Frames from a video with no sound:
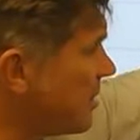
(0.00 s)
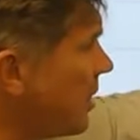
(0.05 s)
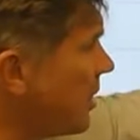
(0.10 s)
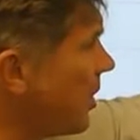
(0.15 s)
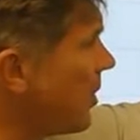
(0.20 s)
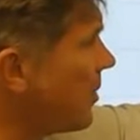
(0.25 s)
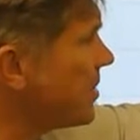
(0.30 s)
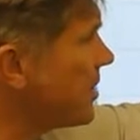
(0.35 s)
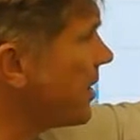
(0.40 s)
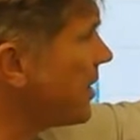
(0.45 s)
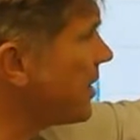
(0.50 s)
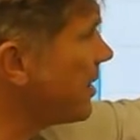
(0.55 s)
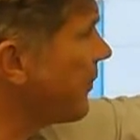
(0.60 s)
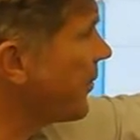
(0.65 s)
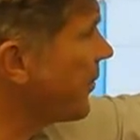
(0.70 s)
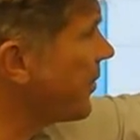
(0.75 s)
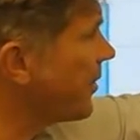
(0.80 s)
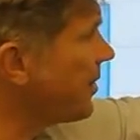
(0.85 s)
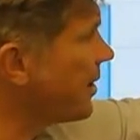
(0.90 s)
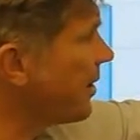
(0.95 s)
no
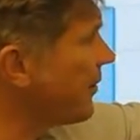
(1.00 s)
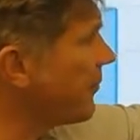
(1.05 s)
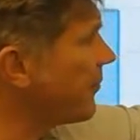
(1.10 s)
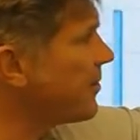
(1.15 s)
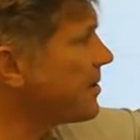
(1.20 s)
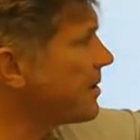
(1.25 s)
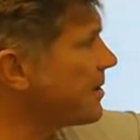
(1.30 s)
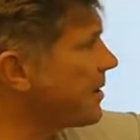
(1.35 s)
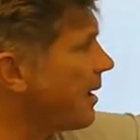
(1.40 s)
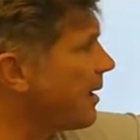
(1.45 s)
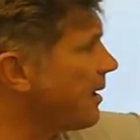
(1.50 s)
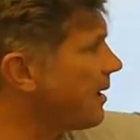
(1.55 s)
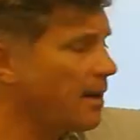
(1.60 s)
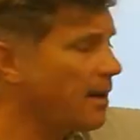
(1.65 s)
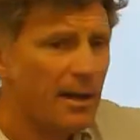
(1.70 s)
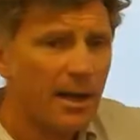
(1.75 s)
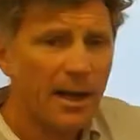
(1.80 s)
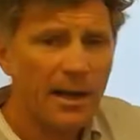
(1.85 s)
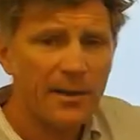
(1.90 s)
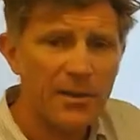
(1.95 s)
significant difference there.
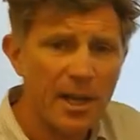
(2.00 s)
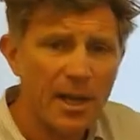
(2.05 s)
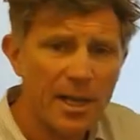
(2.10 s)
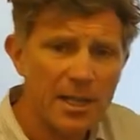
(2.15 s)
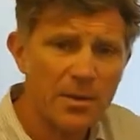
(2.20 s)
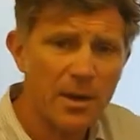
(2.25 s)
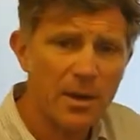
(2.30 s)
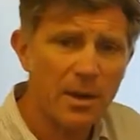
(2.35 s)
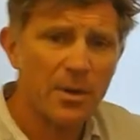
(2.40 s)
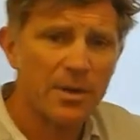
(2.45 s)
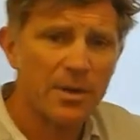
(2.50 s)
And that's what I